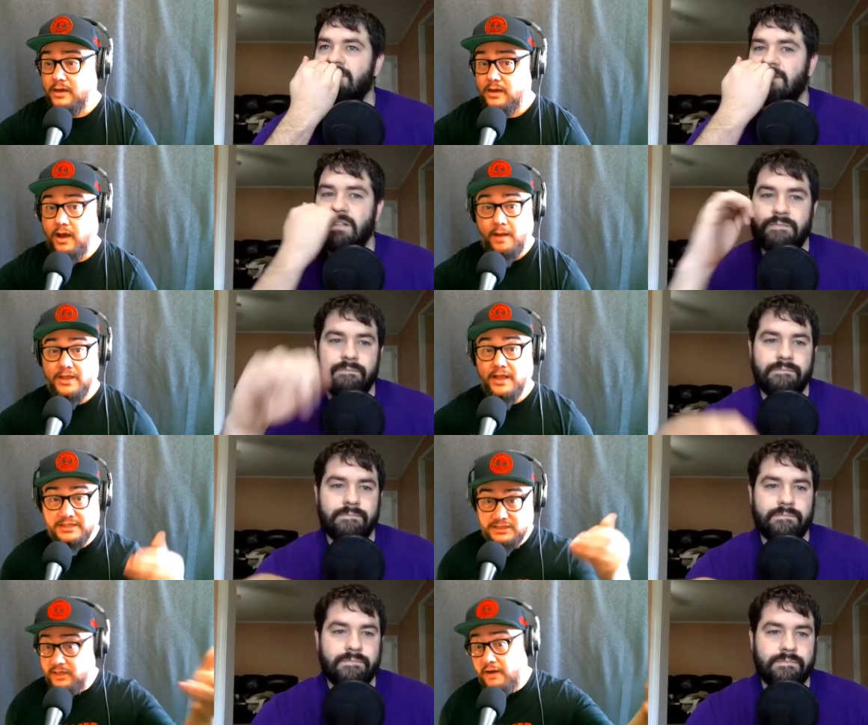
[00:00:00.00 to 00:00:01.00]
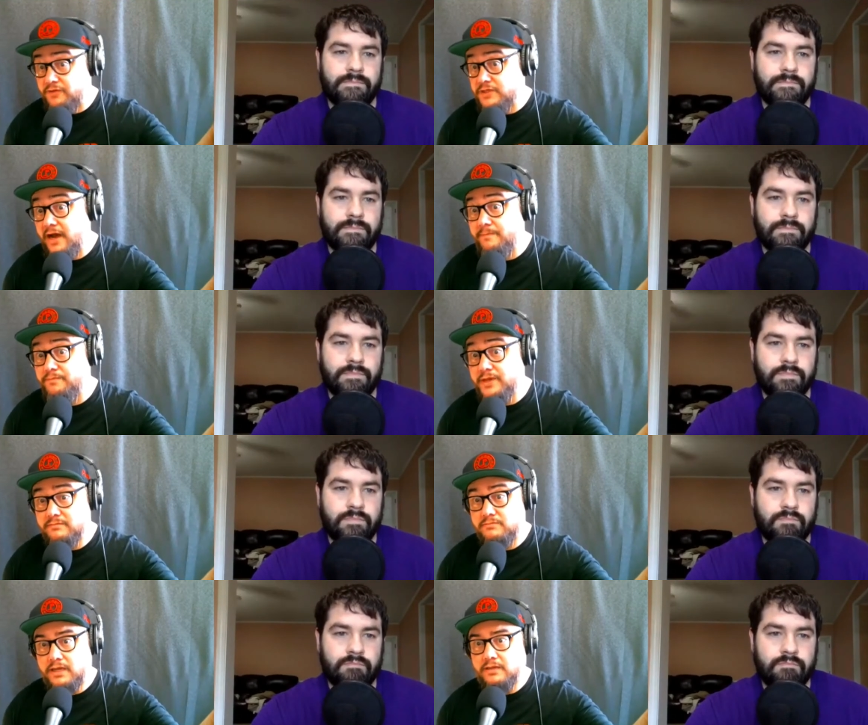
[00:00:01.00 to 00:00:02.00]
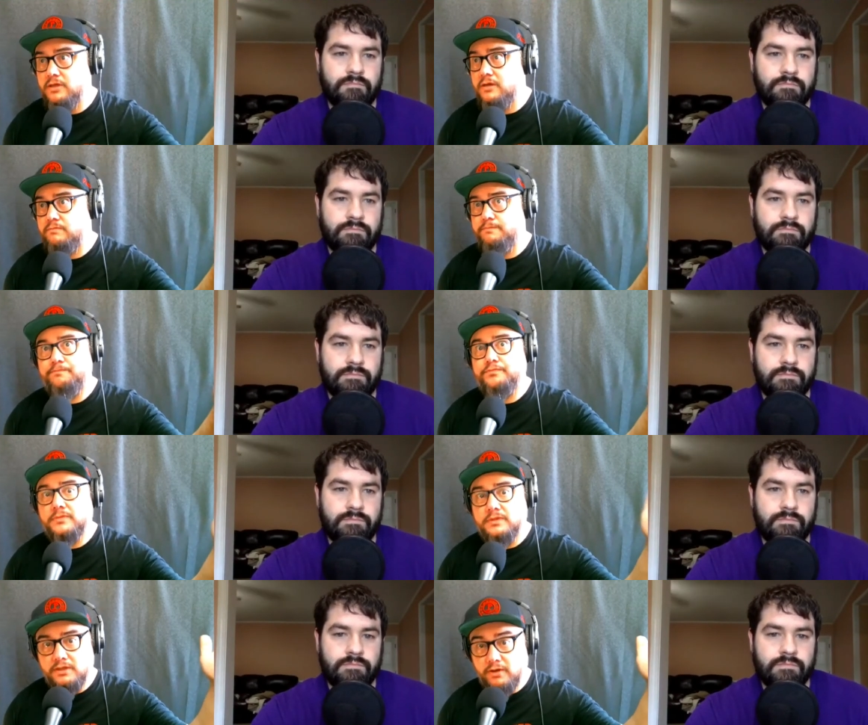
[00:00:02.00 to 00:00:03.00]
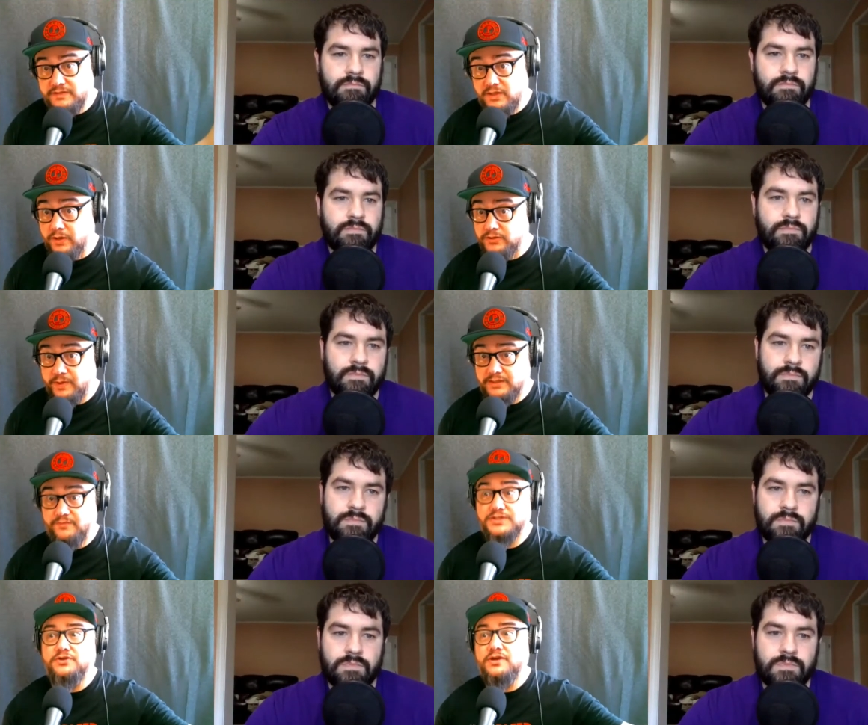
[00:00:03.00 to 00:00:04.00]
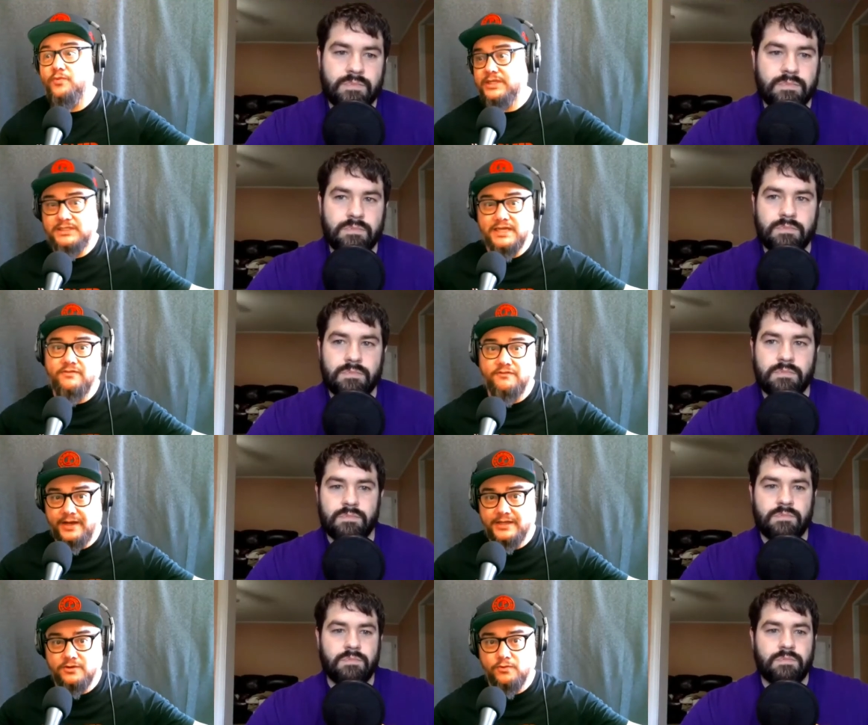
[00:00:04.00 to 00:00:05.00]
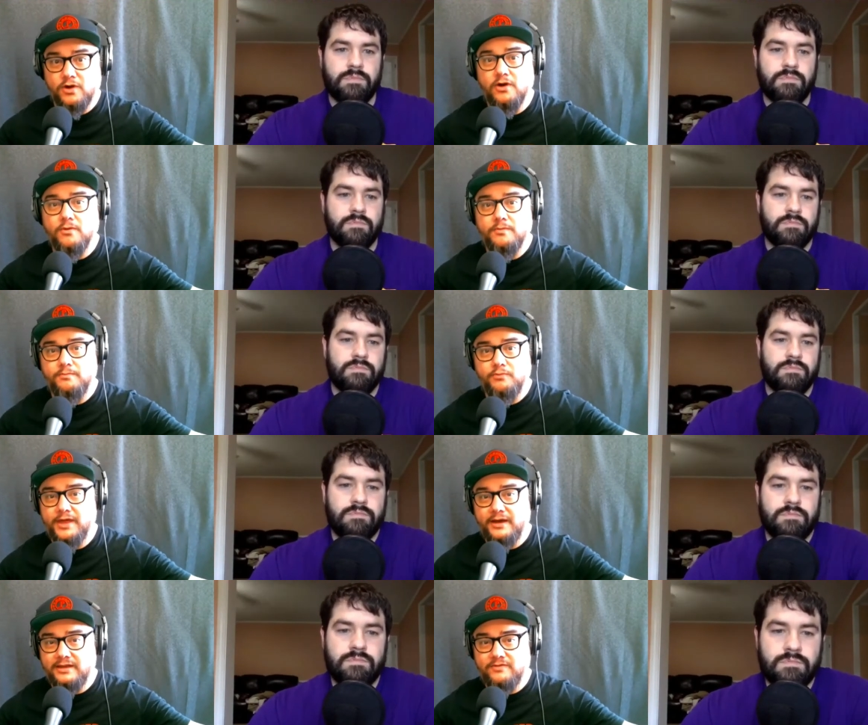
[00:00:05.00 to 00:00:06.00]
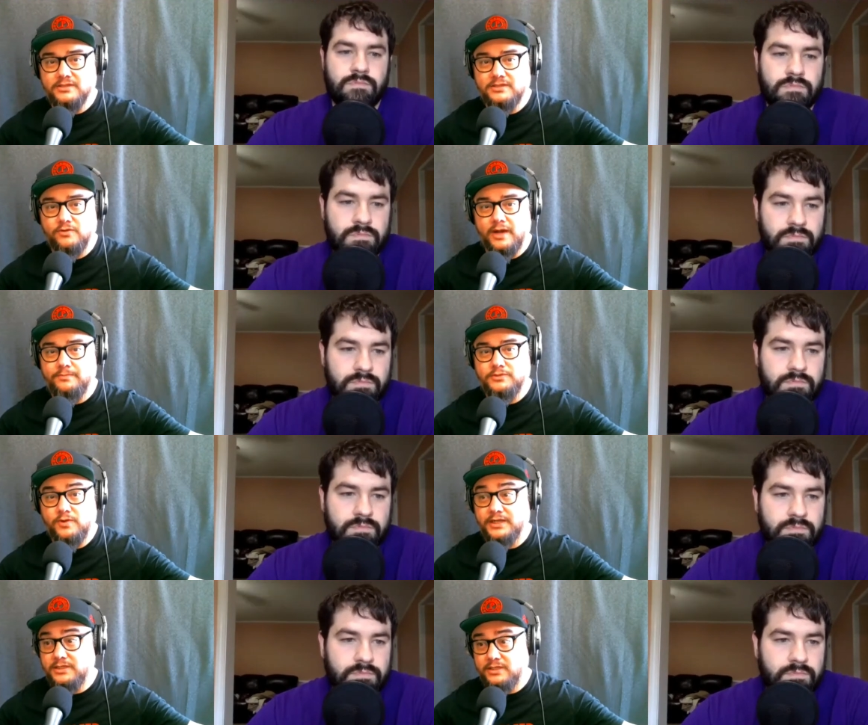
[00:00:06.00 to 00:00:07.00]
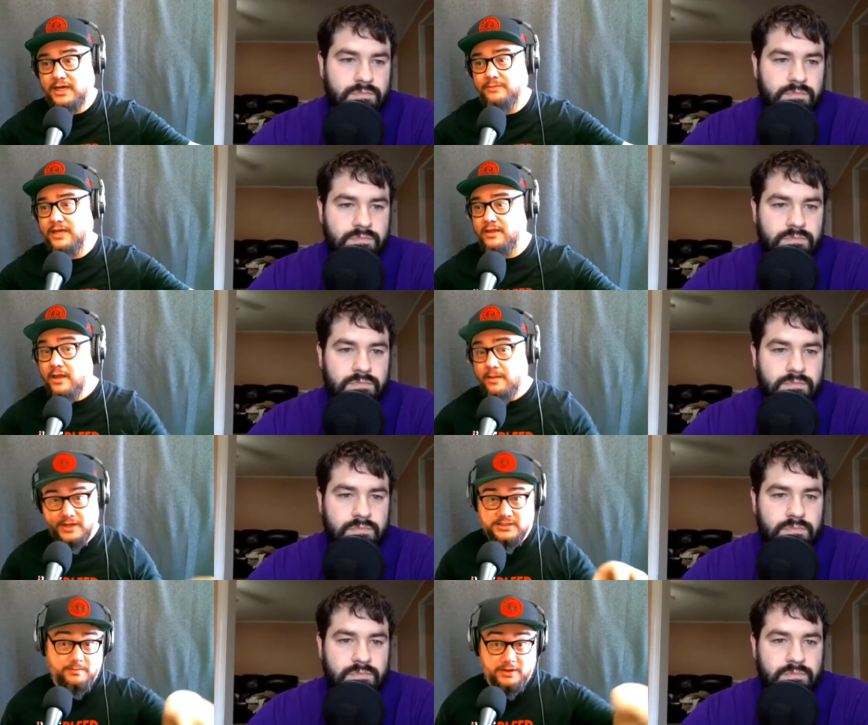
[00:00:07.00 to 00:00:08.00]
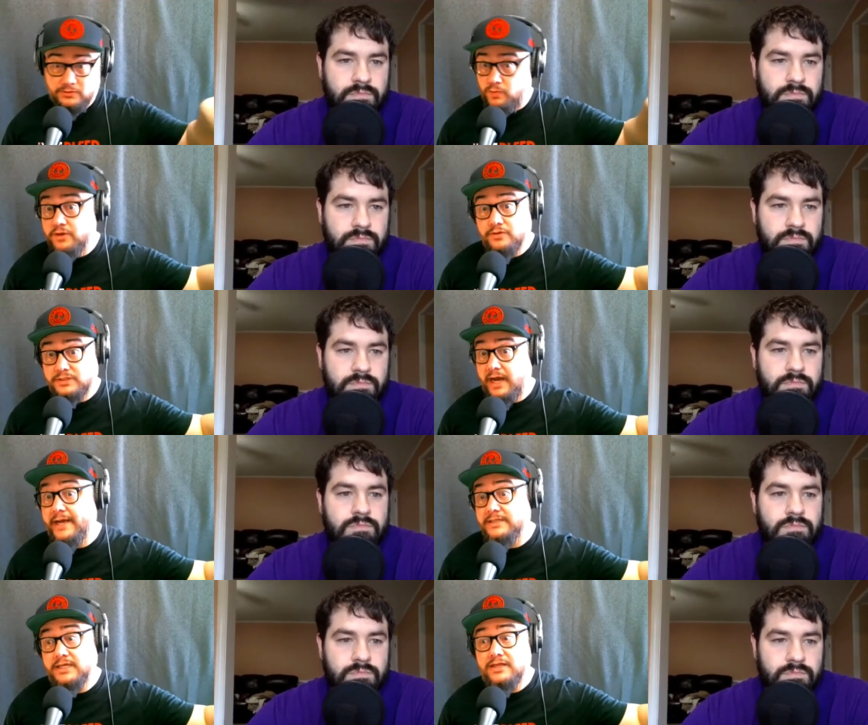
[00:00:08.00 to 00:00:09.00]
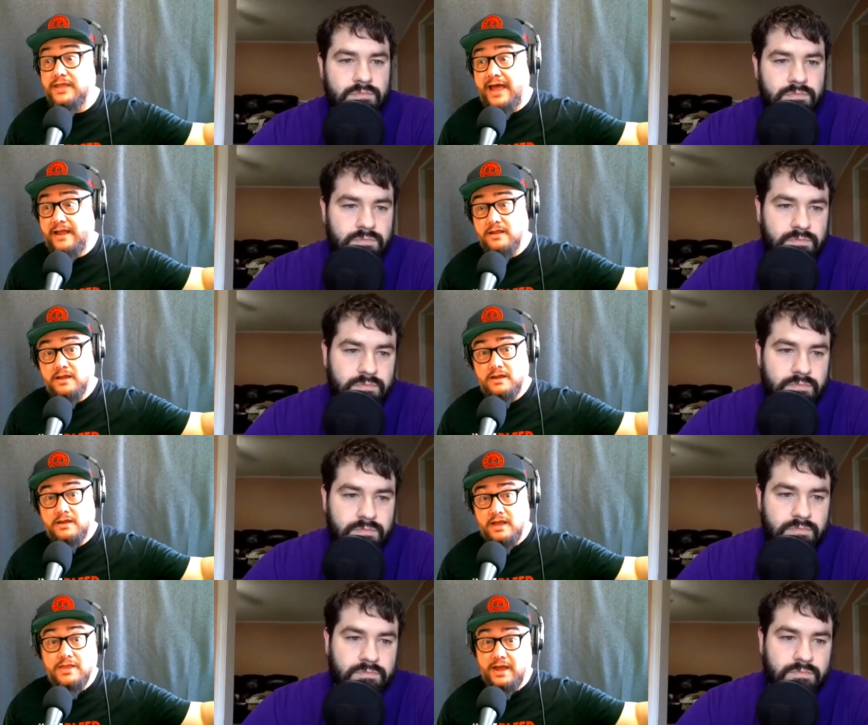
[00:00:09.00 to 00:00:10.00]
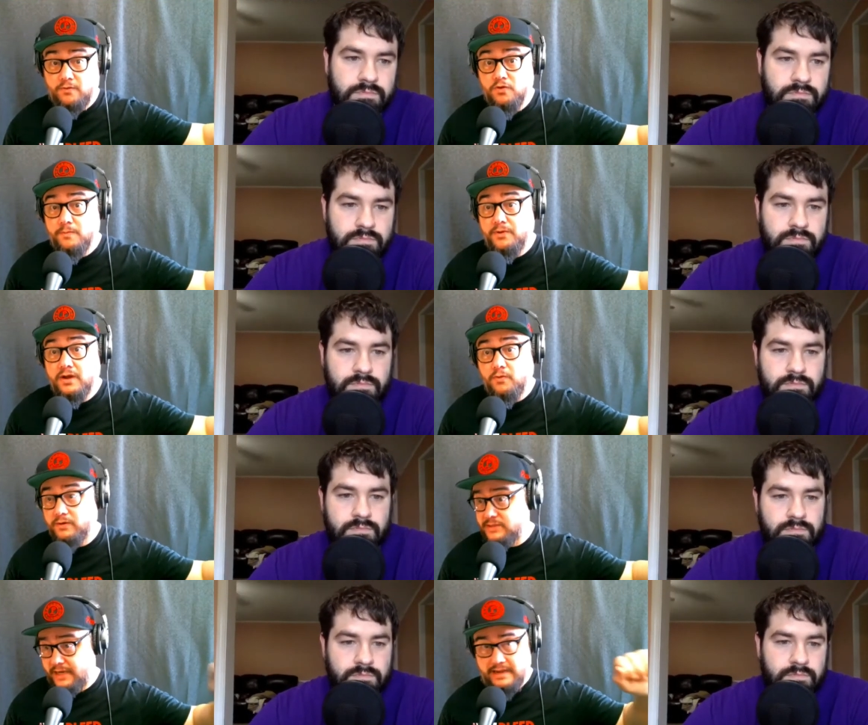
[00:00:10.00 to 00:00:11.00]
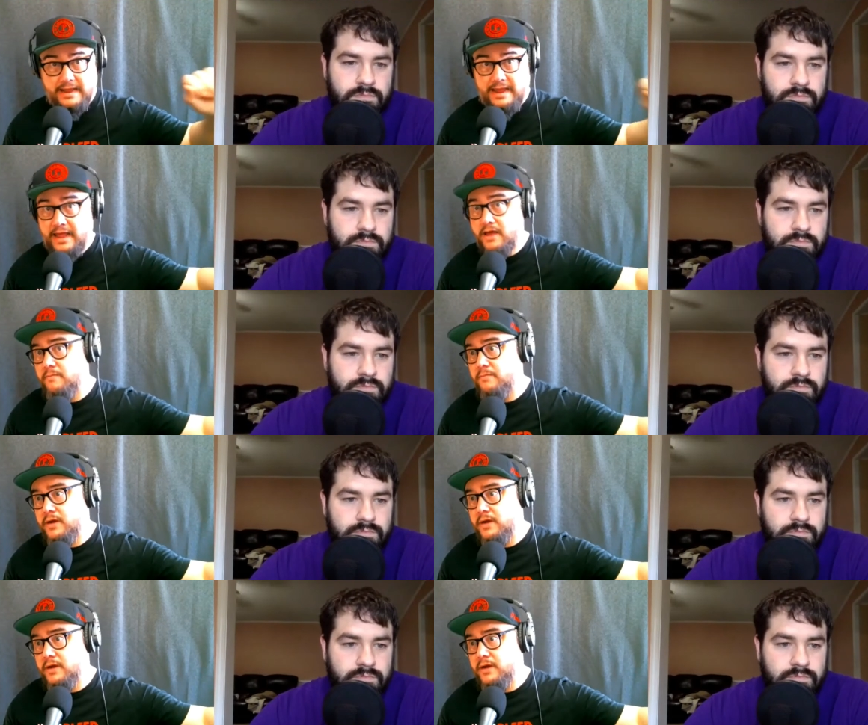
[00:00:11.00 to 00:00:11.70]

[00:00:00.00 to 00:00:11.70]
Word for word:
Speaker 1: I mean, I just said off the top that in the UFC welterweight division, you can win seven fights in a row without even scrap, scratching the top ten. Ponzinibbio was one of those guys in that in that group where it was like him,